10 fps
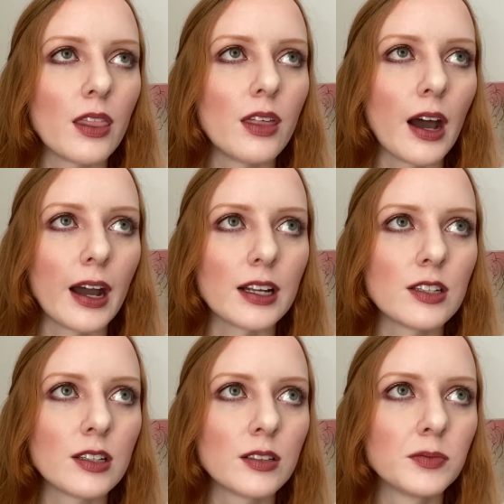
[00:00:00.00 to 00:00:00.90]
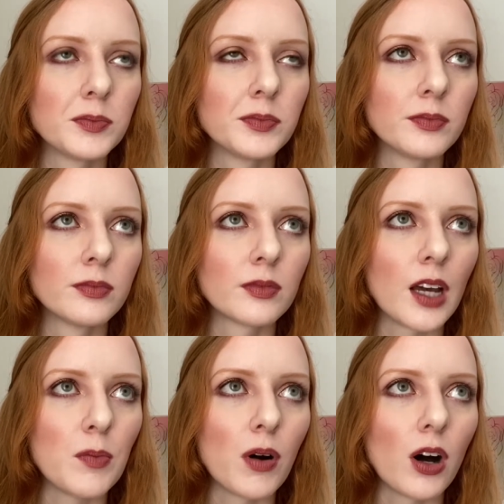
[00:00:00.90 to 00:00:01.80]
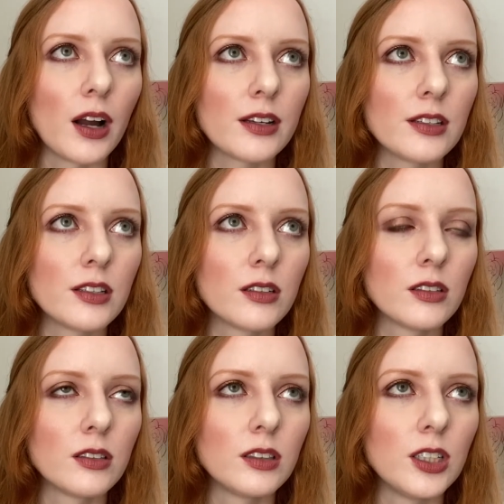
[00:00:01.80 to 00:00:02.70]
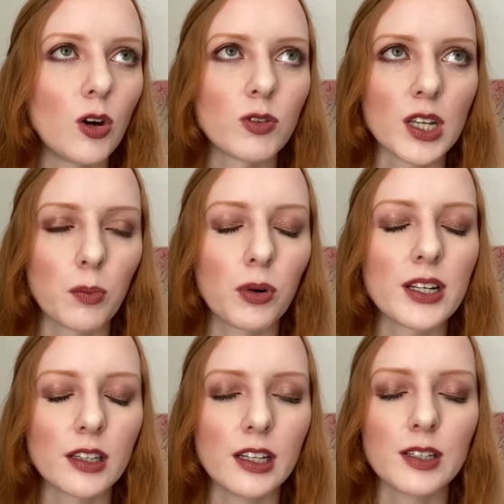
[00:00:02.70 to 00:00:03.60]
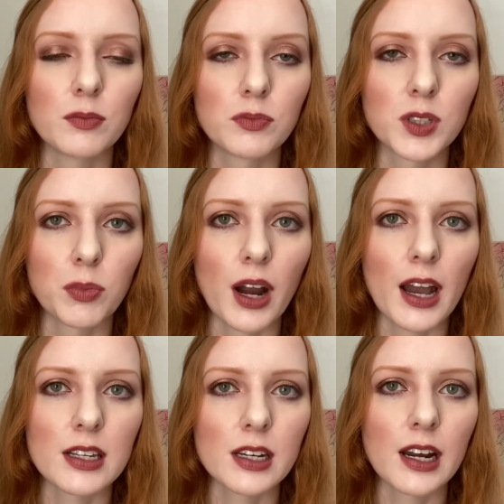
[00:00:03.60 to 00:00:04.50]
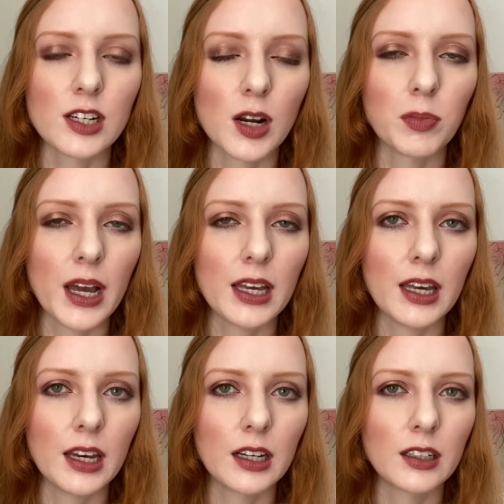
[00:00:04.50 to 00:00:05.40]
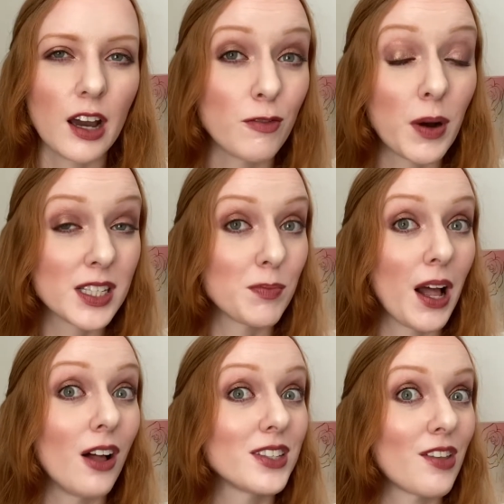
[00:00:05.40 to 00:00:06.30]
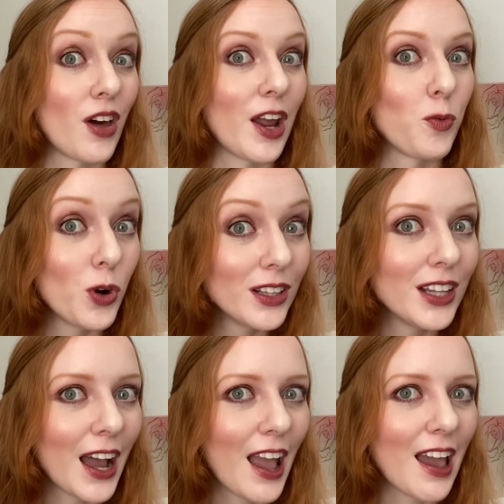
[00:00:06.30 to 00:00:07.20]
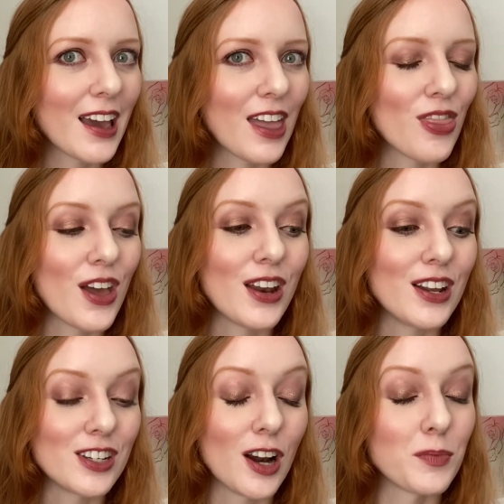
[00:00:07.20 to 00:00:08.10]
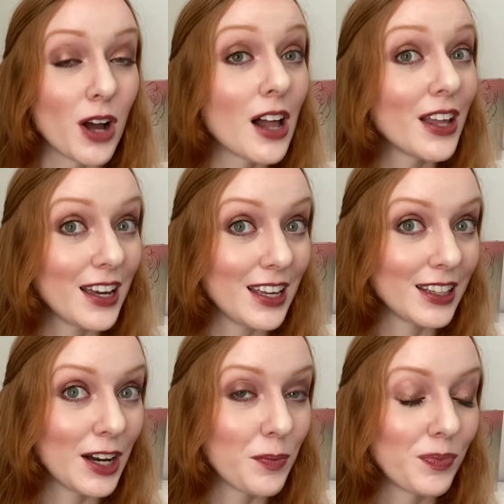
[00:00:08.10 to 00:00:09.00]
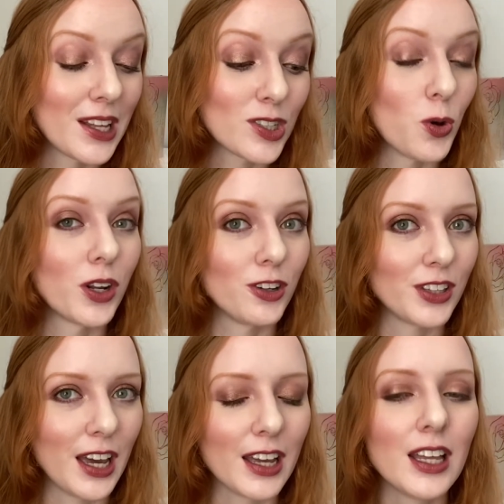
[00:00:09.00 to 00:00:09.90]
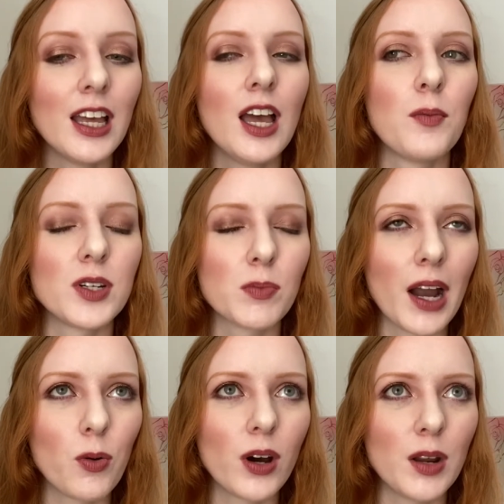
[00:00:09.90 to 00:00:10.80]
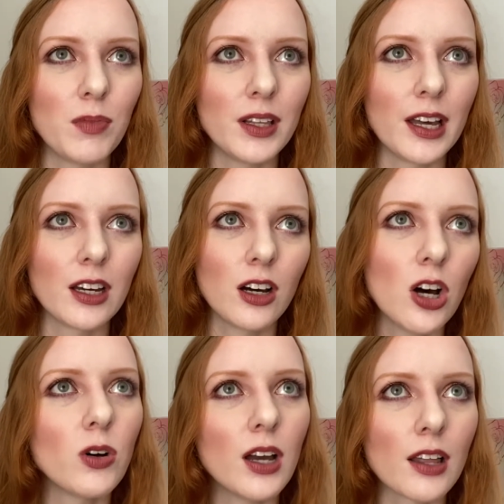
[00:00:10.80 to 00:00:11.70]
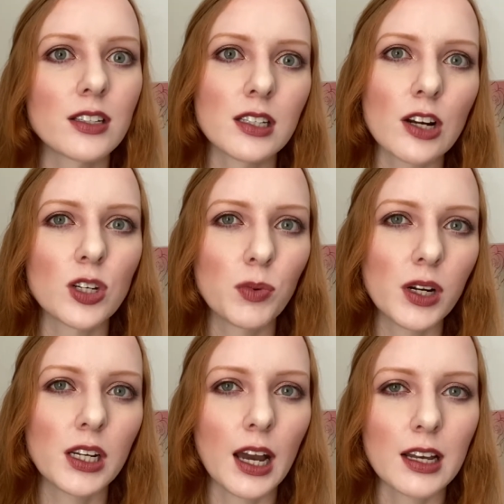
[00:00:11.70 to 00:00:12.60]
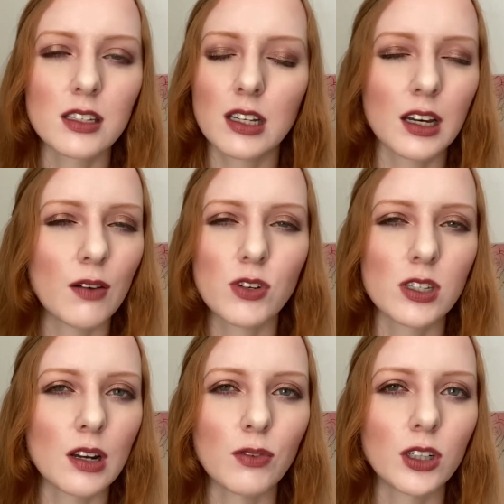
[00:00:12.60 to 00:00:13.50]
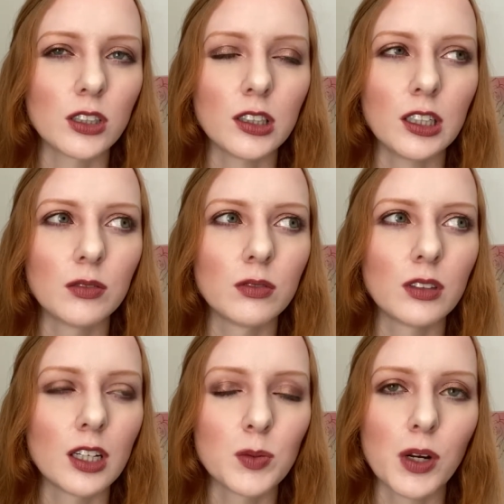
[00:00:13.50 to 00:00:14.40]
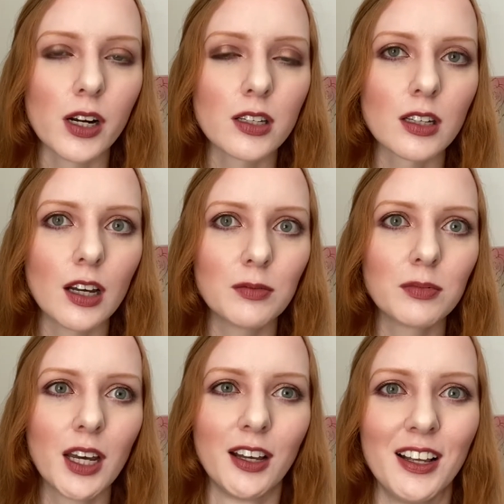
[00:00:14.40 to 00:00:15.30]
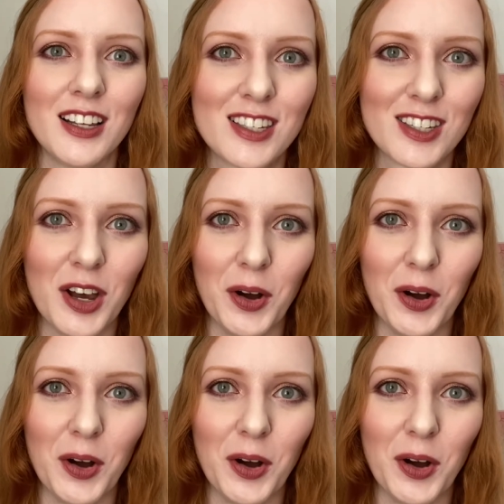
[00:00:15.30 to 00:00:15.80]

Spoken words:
that I bought, you know, I was like presently surprised that I ended up liking it. I bought some palettes I thought I would like and then ended up not liking them. That's a whole other thing. But to buy one and be like, oh yeah, this is actually pretty nice, like I've just never really experienced that. So